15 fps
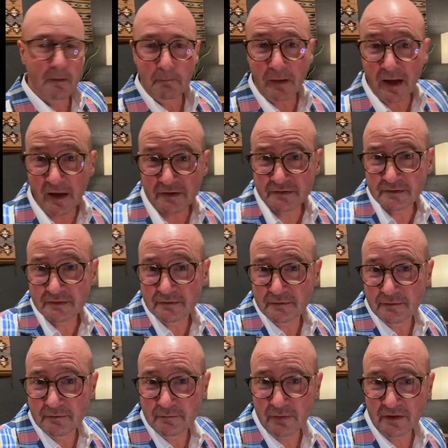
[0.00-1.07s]
But
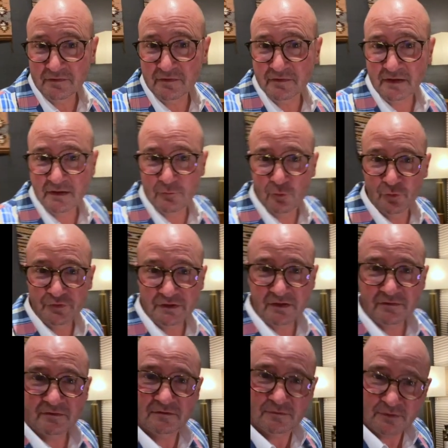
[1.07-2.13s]
but as I said, they're all
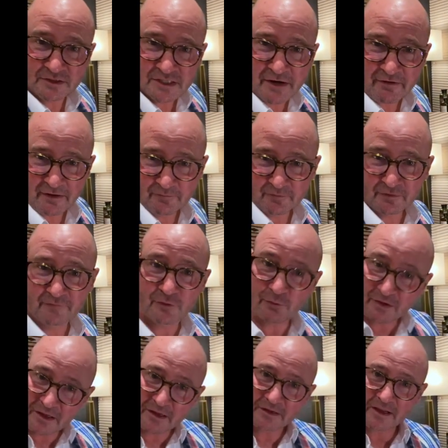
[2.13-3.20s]
destined to be sharing. So if you were
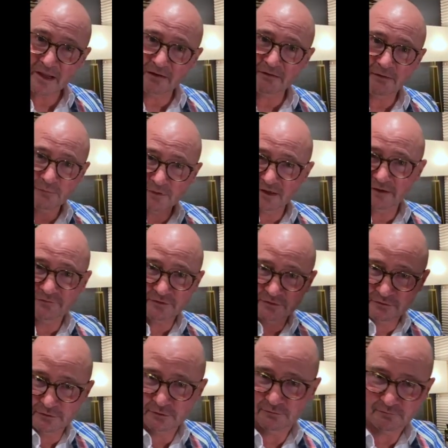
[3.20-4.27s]
here now, I would love
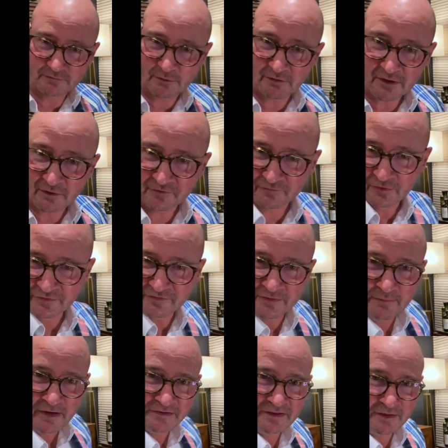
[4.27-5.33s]
to. No one goes first to eat
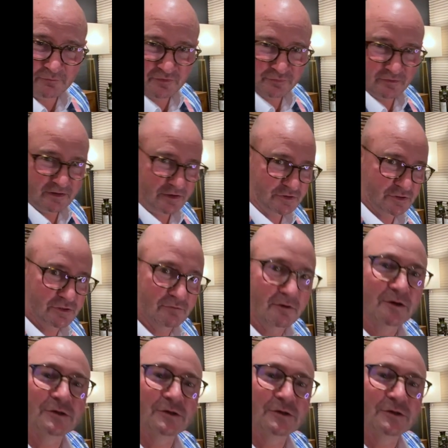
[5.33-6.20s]
martini with for HQ. I